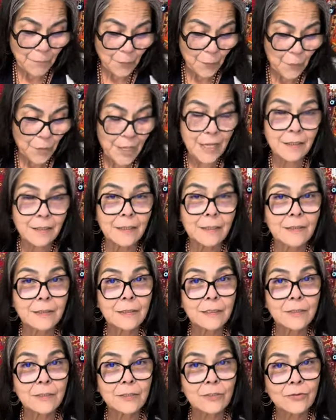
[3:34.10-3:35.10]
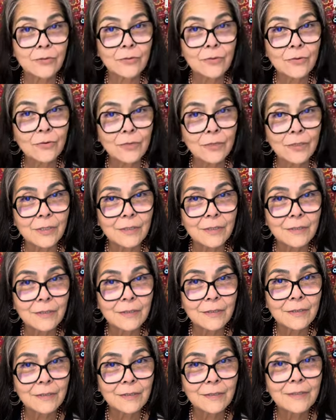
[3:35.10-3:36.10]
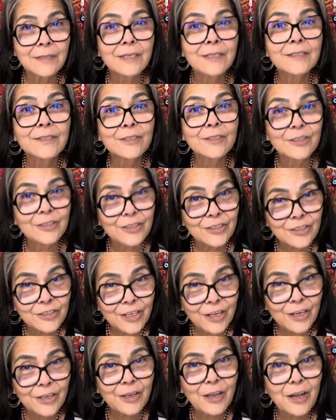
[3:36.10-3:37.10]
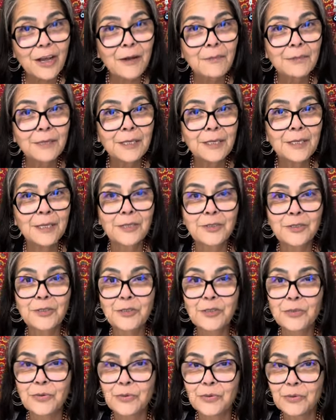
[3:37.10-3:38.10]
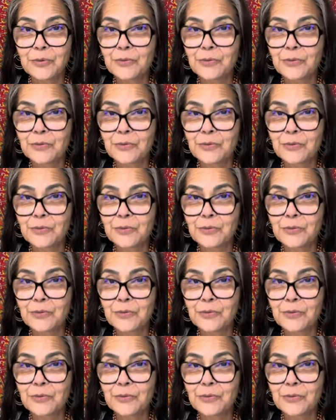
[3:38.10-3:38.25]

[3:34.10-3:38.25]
We got the Six of Swords. Things are going to start calming down soon.